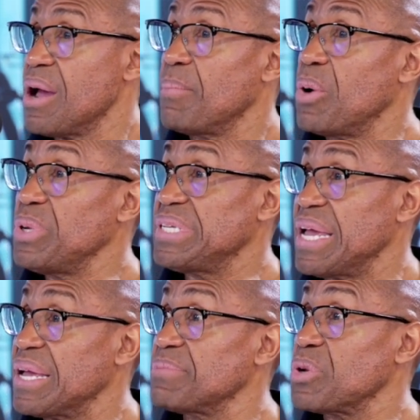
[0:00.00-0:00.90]
but we
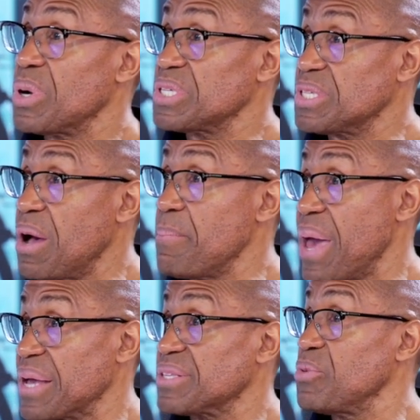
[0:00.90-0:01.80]
take them to a
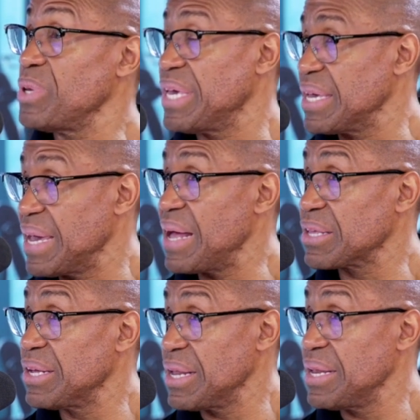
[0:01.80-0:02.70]
submax, and we can
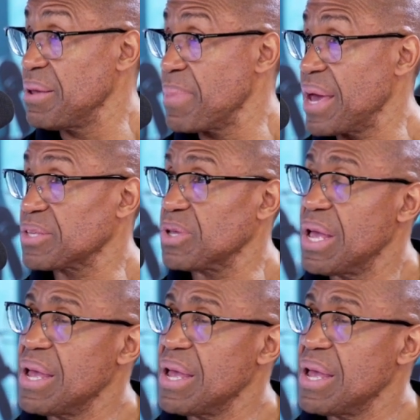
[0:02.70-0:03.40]
calculate the max.